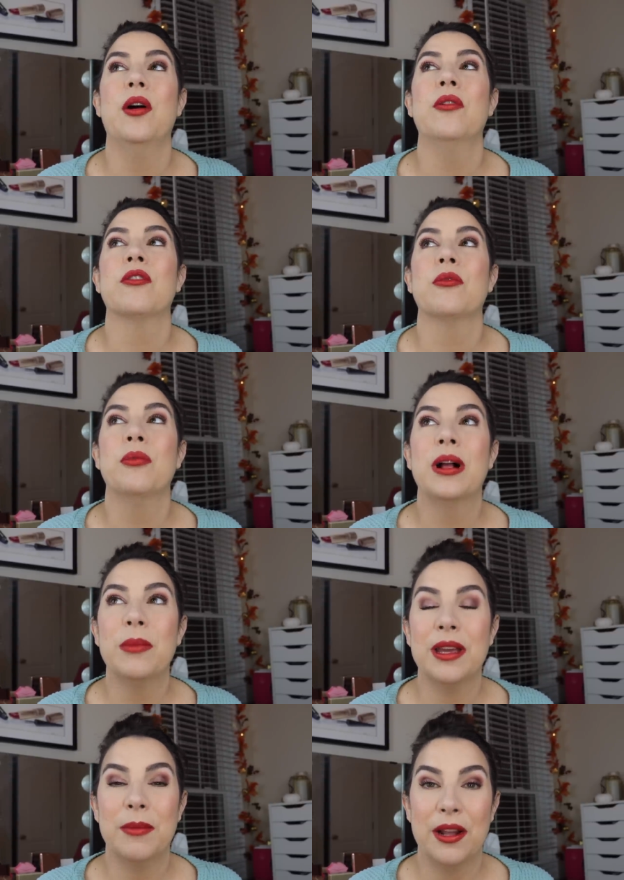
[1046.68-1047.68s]

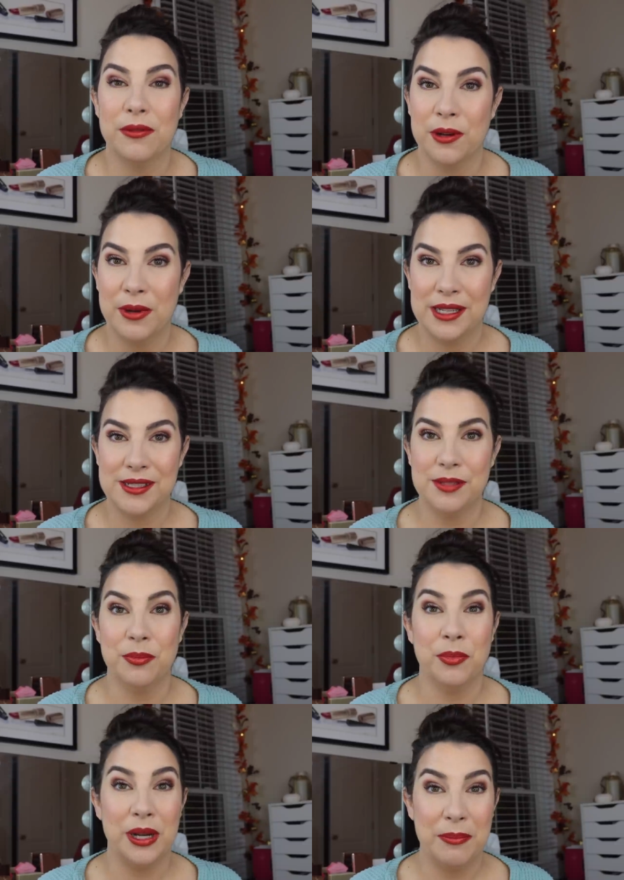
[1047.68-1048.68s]
overwhelming amount of requests to
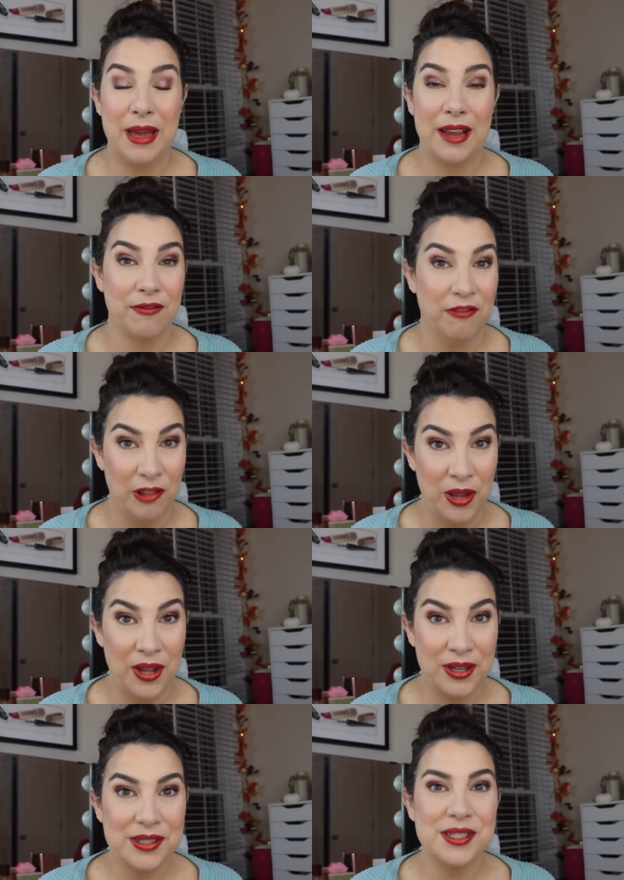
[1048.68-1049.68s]
bring back
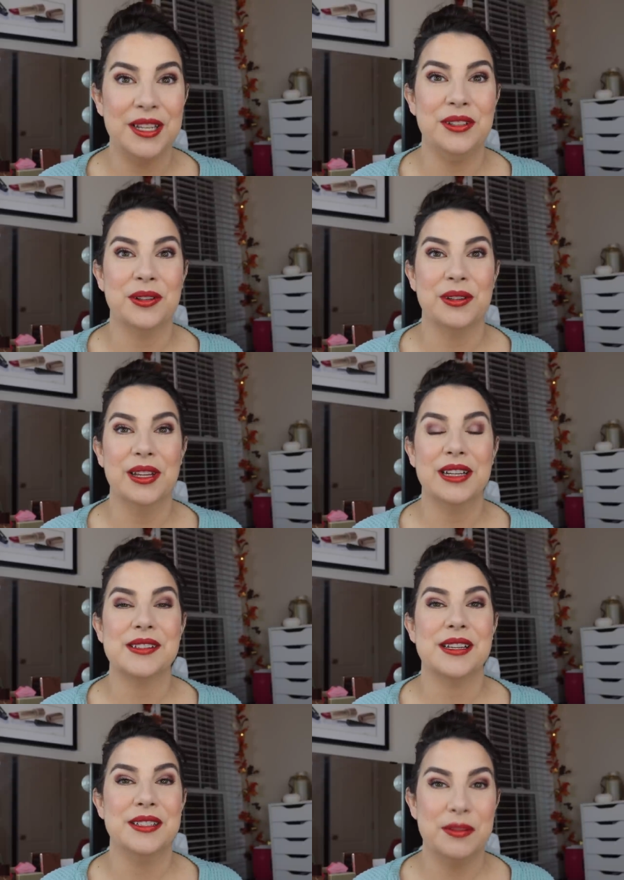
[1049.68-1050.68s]
vlogs and you're in luck
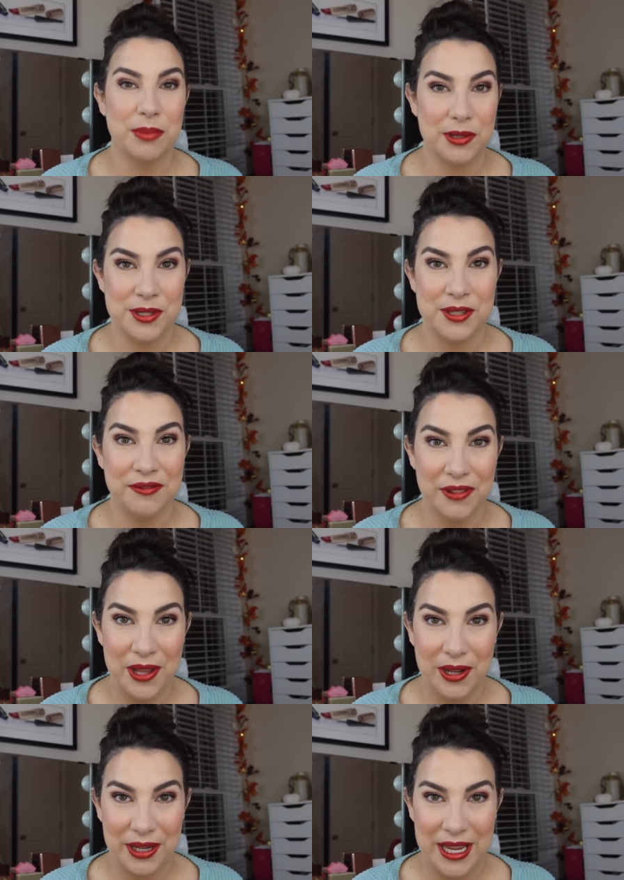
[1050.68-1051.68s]
because I did purchase a vlog